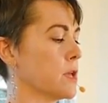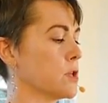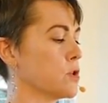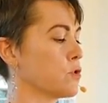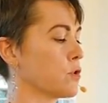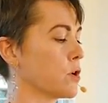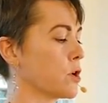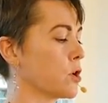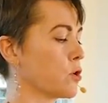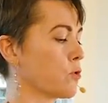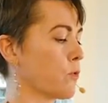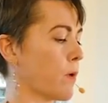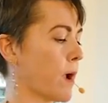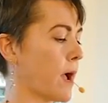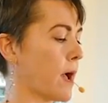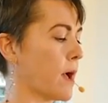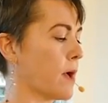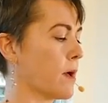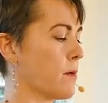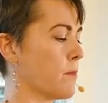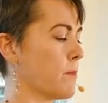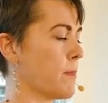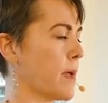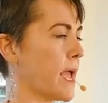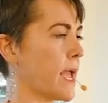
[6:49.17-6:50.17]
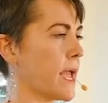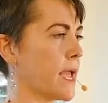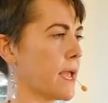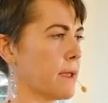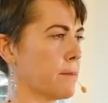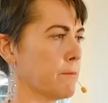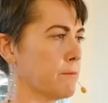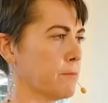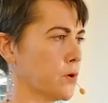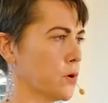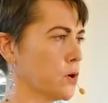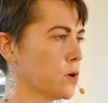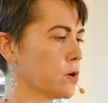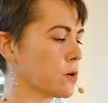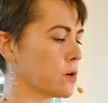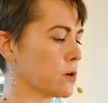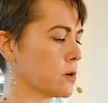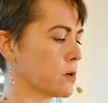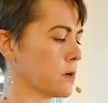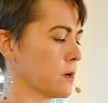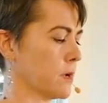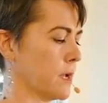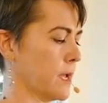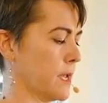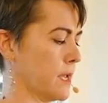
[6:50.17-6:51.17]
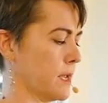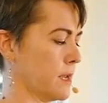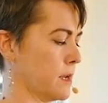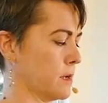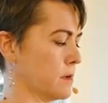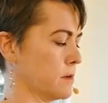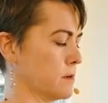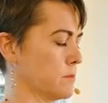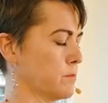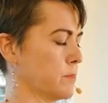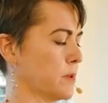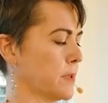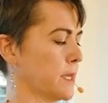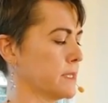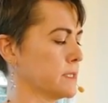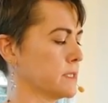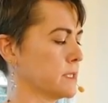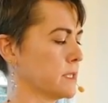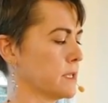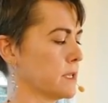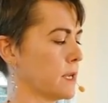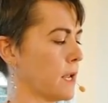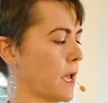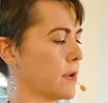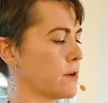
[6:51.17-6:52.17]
you can grab a book and place it